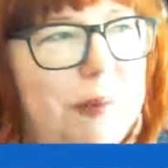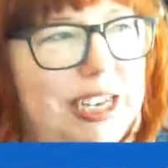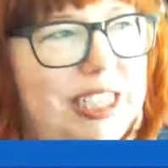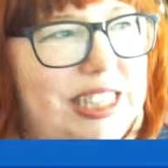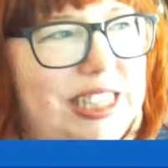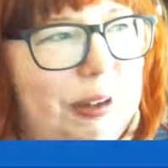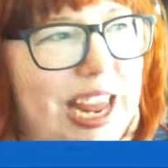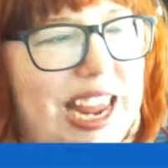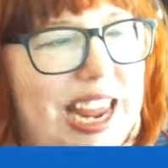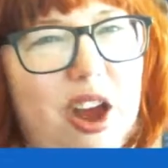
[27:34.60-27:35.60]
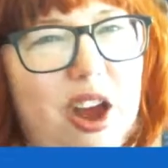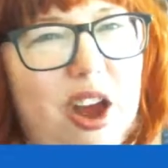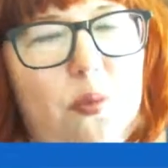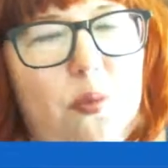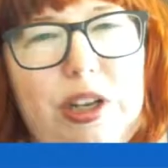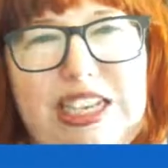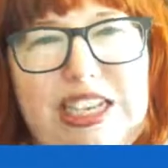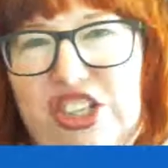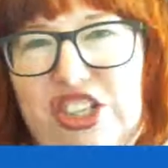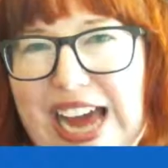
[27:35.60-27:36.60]
because they play really
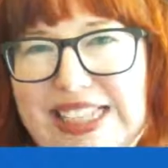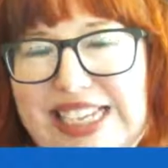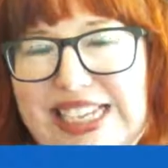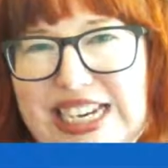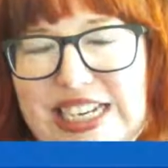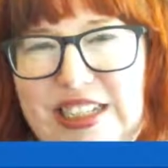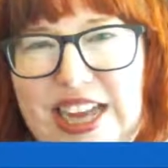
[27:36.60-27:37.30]
jazzy,